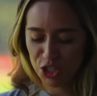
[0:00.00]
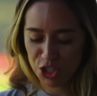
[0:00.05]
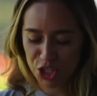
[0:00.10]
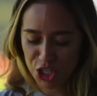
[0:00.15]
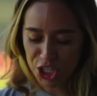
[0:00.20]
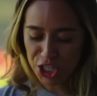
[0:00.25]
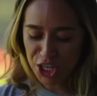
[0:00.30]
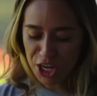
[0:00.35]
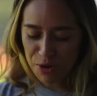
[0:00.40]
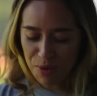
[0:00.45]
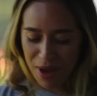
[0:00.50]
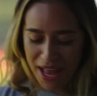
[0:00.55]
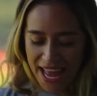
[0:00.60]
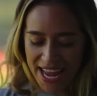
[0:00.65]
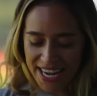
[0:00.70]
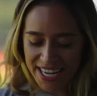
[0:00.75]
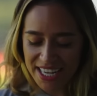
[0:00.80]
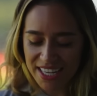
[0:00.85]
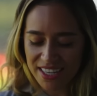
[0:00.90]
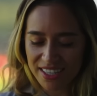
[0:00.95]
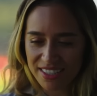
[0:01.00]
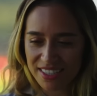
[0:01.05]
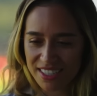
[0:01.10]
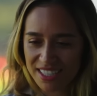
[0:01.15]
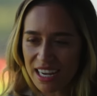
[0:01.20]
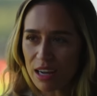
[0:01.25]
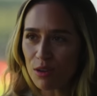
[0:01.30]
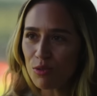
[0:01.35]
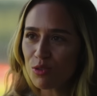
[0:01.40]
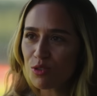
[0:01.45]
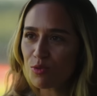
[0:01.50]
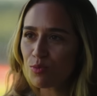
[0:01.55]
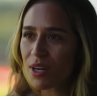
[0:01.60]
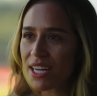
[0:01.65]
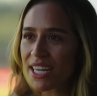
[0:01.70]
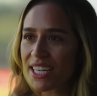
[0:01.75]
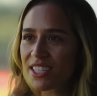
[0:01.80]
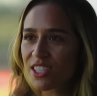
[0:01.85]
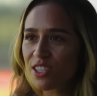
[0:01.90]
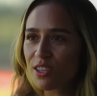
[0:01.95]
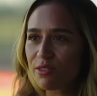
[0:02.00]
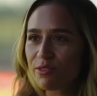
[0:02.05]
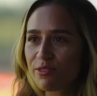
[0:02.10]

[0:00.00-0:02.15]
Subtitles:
Do you know any Scouse words so